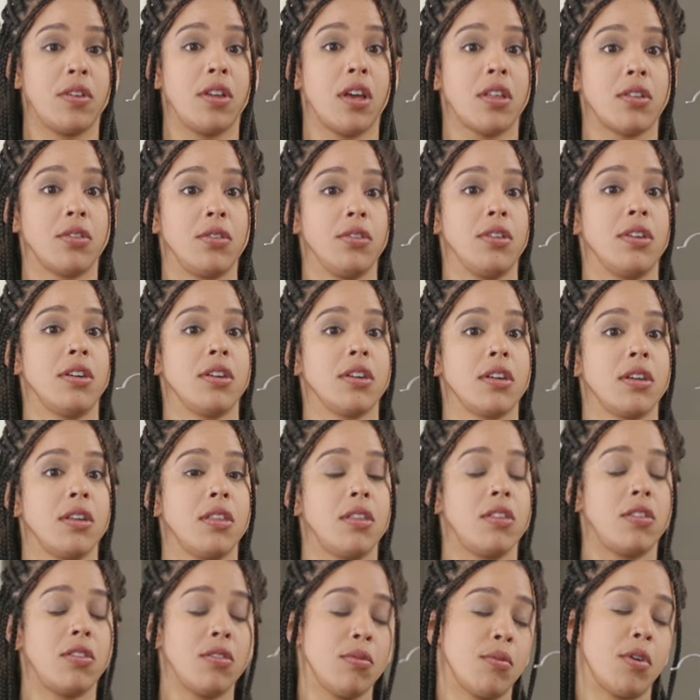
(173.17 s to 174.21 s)
together look.
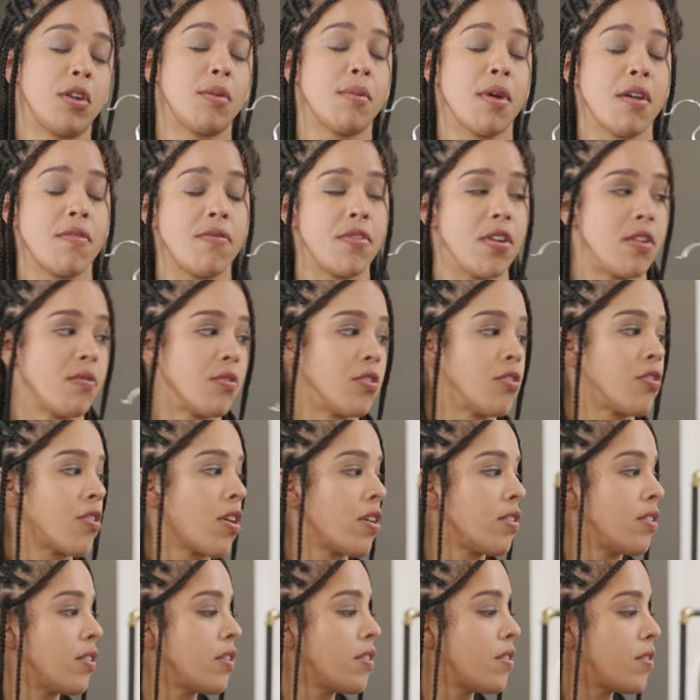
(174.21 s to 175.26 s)
This is one of my favorite
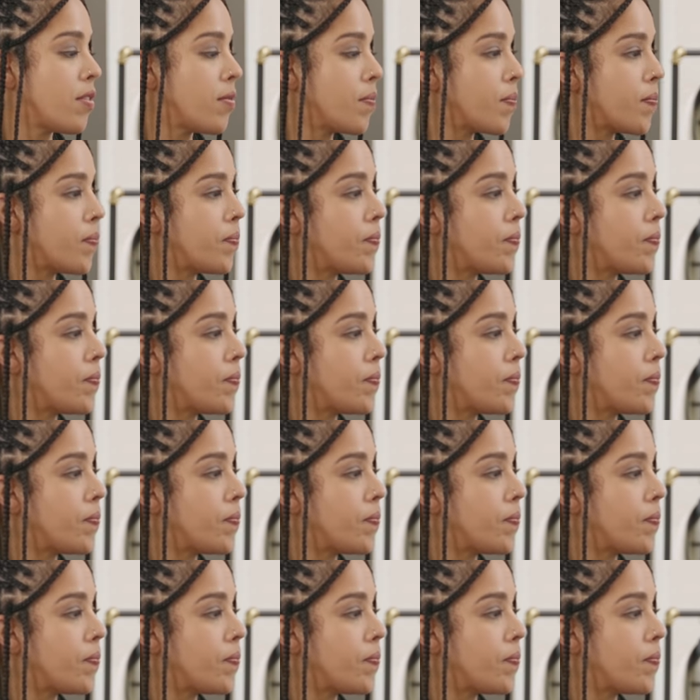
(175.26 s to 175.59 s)
dresses.